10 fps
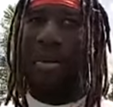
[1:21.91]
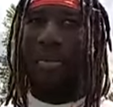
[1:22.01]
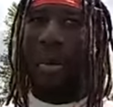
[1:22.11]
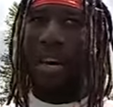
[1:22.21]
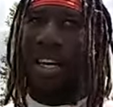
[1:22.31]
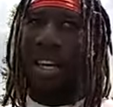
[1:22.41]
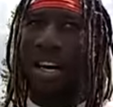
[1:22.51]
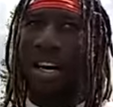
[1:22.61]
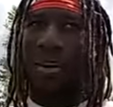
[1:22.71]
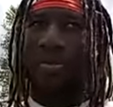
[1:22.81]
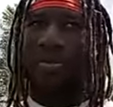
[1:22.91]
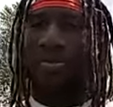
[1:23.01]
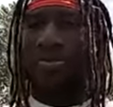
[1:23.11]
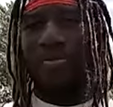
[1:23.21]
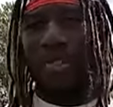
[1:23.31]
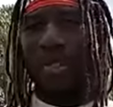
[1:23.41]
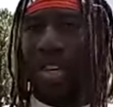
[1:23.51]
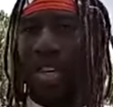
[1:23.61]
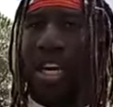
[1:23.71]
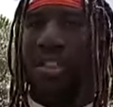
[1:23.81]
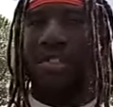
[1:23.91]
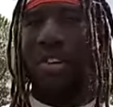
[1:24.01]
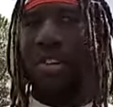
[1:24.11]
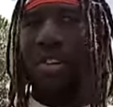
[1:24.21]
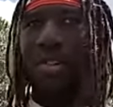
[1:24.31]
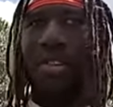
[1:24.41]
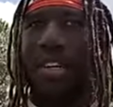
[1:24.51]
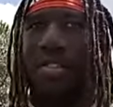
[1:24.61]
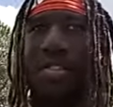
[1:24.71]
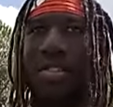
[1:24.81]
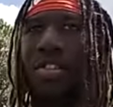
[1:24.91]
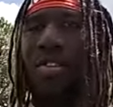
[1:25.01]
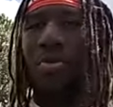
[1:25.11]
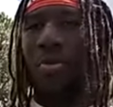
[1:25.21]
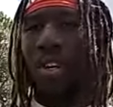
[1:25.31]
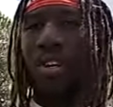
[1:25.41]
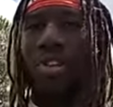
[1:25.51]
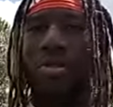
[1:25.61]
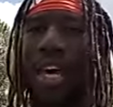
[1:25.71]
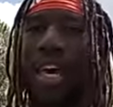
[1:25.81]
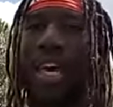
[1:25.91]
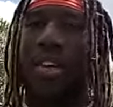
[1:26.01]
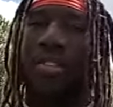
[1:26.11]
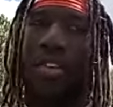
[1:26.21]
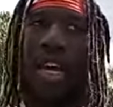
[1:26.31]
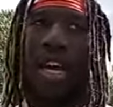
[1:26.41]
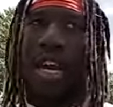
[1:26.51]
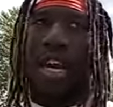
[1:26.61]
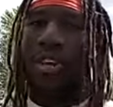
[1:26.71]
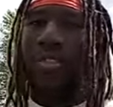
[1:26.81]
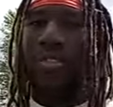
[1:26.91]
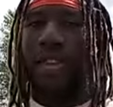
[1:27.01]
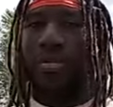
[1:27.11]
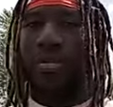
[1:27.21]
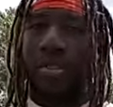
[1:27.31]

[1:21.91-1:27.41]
But it's just those things, just shoot where you shoot your hands and how you step.